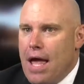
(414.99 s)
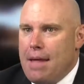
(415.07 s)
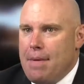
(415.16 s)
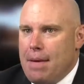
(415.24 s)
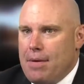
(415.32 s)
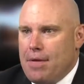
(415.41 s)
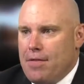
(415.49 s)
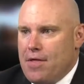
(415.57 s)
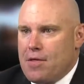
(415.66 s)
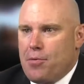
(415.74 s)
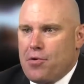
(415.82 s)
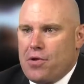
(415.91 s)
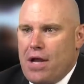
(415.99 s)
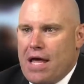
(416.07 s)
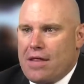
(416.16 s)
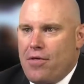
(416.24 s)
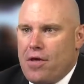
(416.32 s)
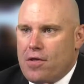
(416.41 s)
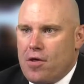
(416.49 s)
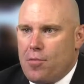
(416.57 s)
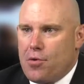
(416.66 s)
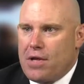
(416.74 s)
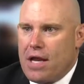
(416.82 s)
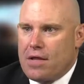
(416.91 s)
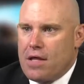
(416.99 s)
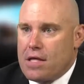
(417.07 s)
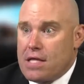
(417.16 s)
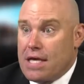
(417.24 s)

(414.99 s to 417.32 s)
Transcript: and maybe this person has this person has this,